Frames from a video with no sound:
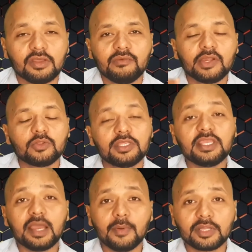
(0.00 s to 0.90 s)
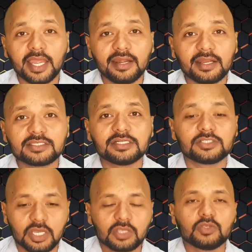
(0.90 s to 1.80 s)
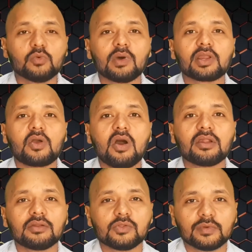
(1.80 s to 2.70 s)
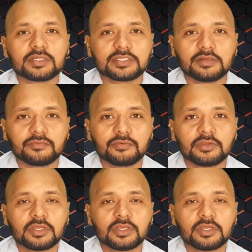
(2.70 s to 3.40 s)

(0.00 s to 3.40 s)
when you think about the end result, you work on yourself.